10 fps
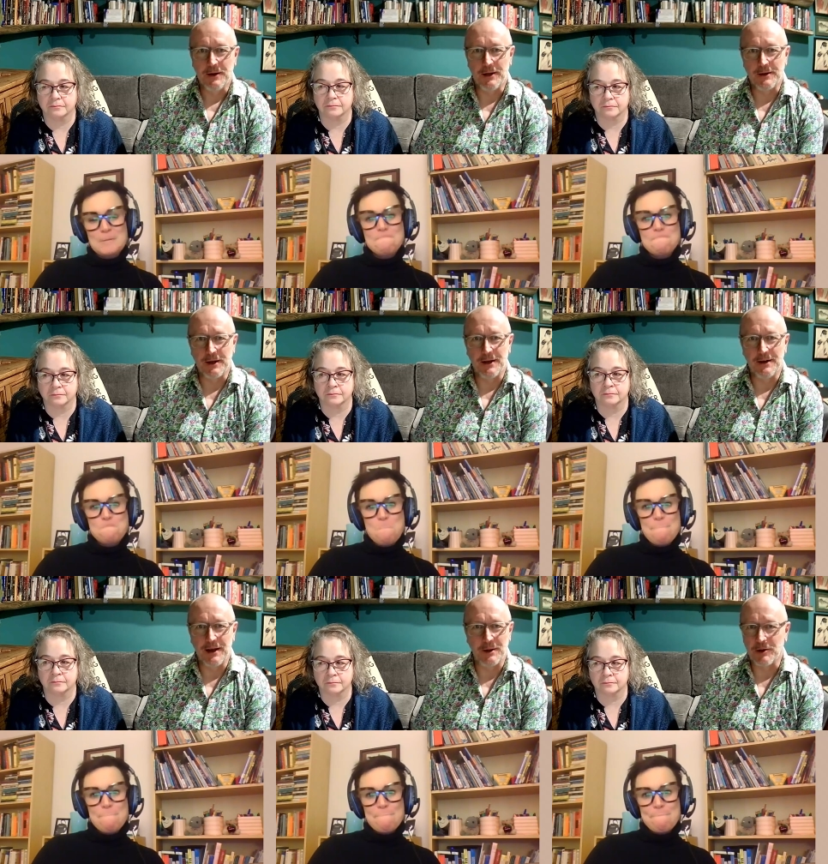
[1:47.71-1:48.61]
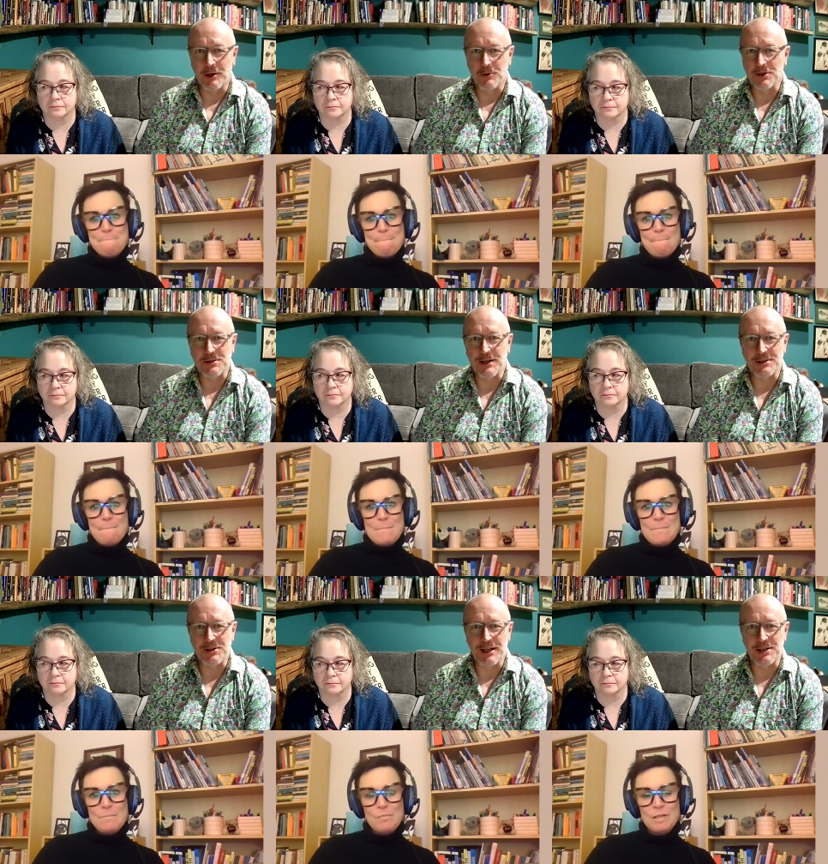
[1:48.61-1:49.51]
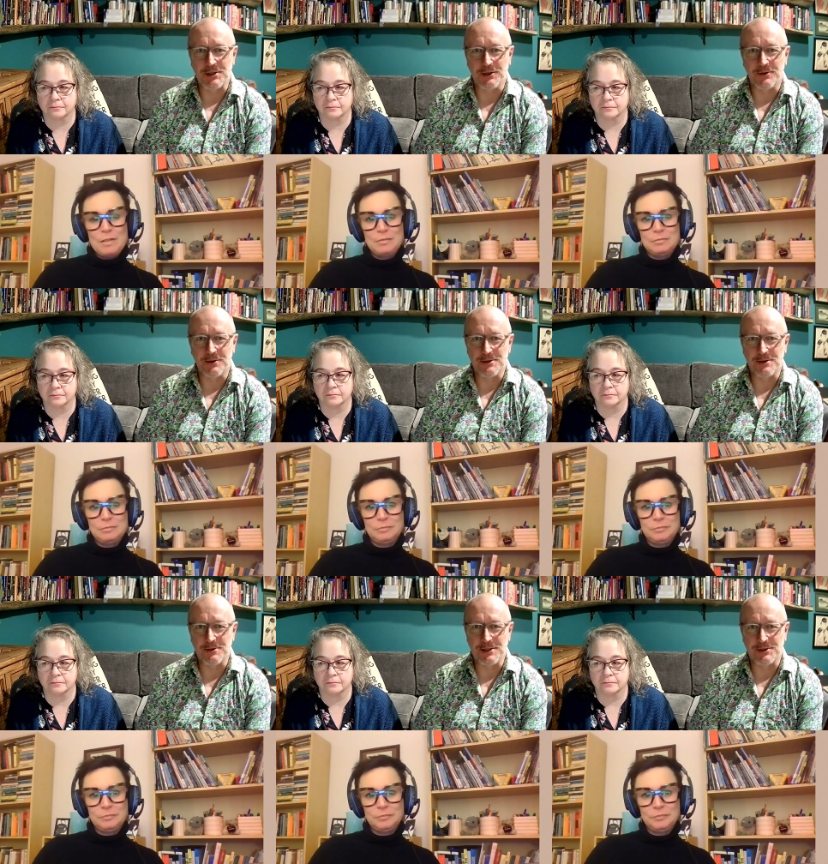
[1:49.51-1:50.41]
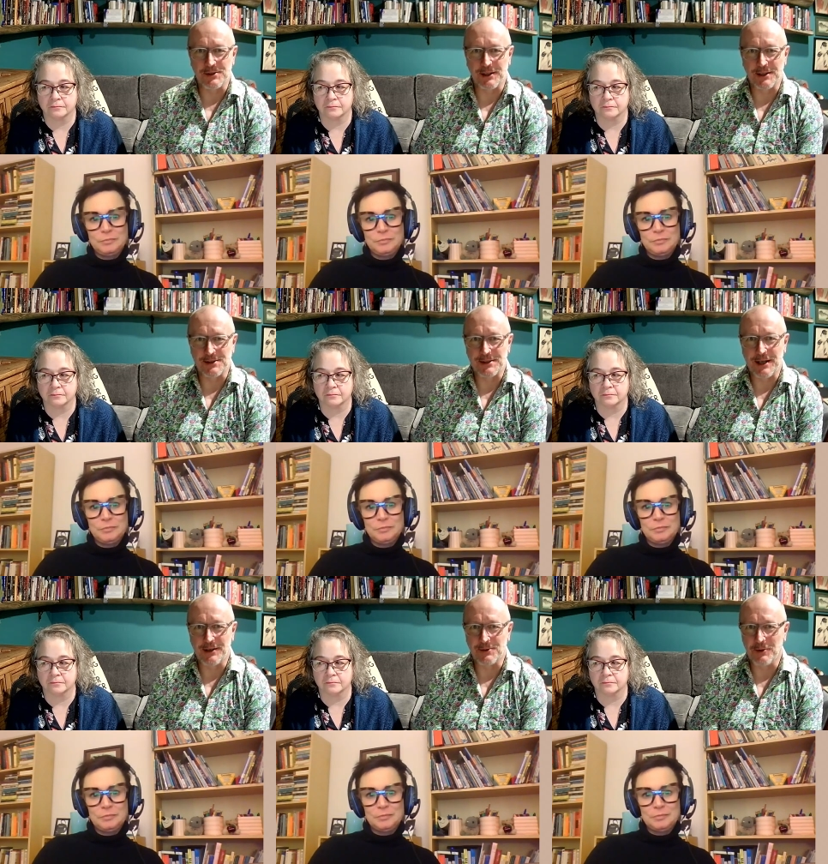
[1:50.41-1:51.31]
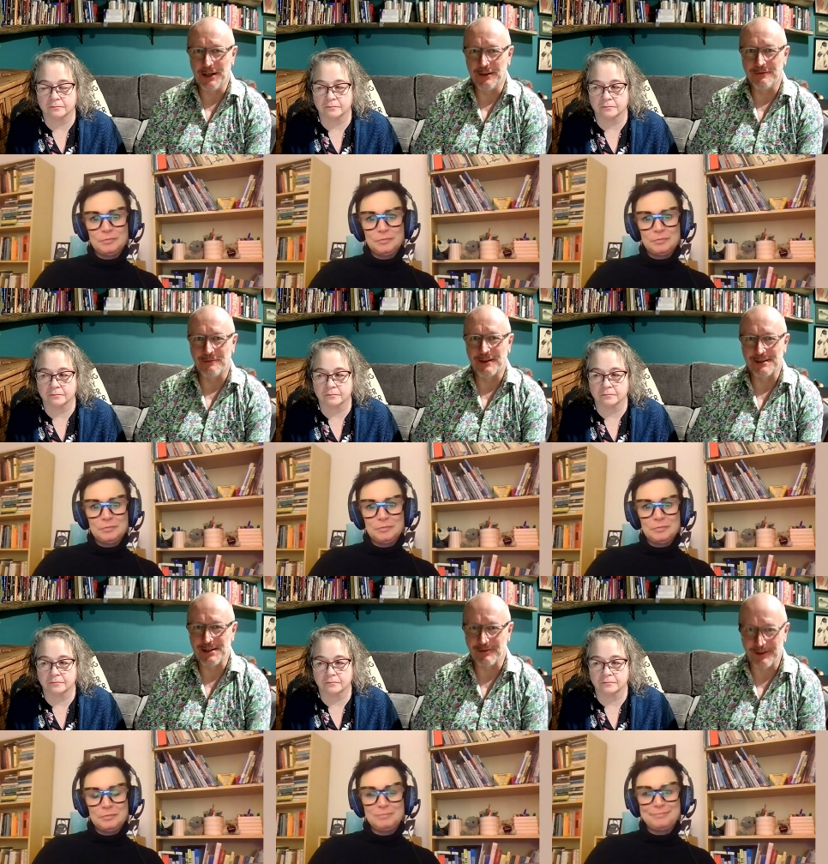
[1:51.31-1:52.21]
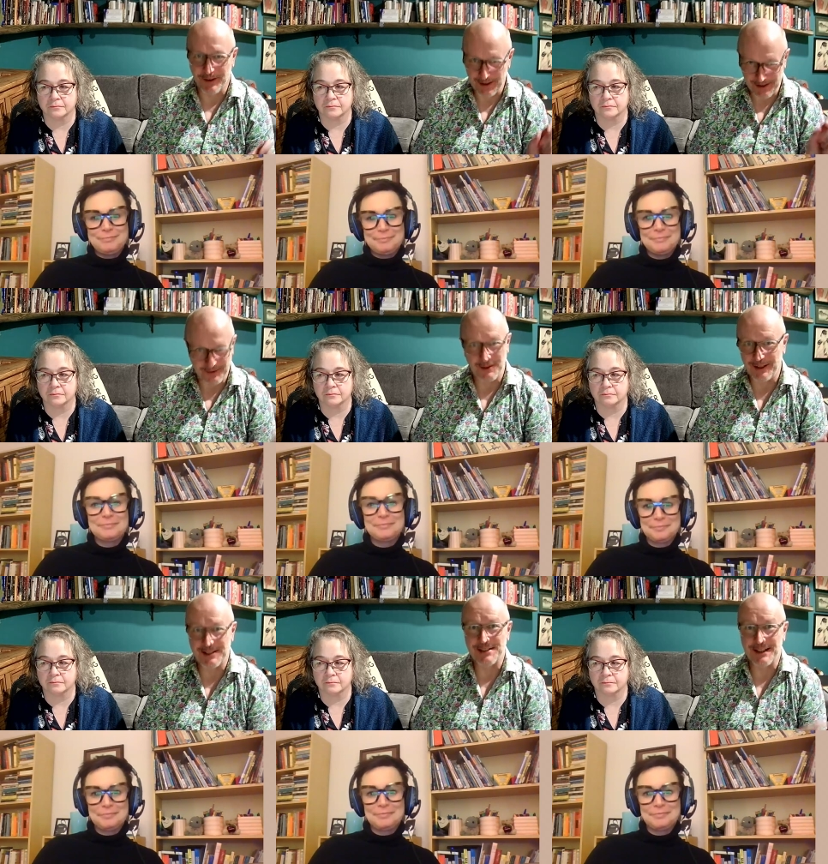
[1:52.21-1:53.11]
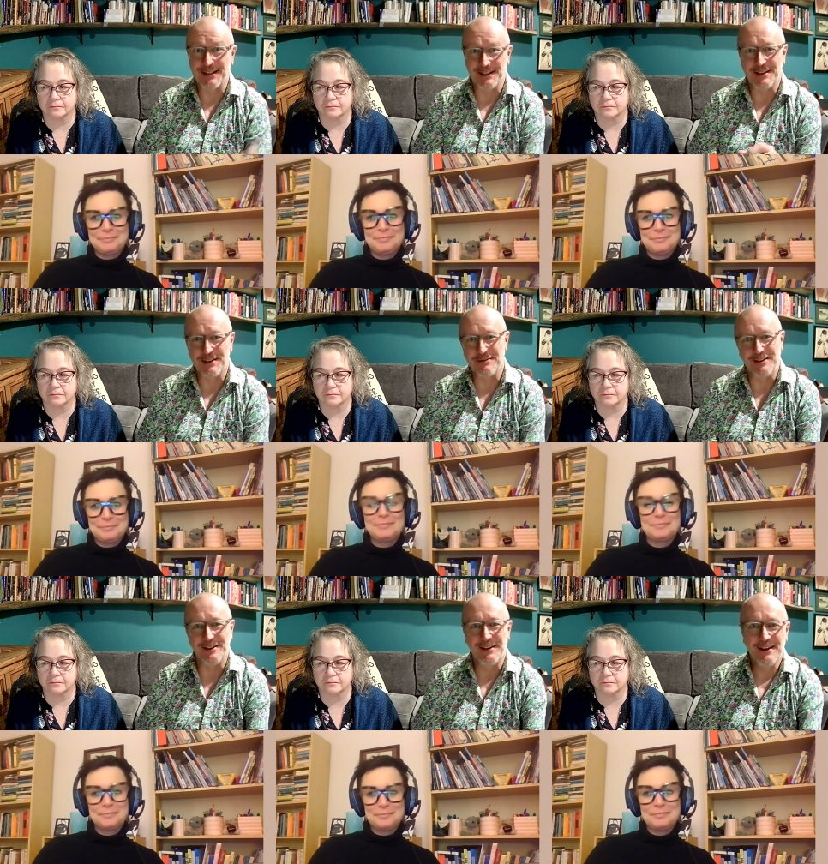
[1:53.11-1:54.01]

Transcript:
Speaker 1: And uh, anybody works in education know there's no such thing as K to 12 because everything is very distinct and different.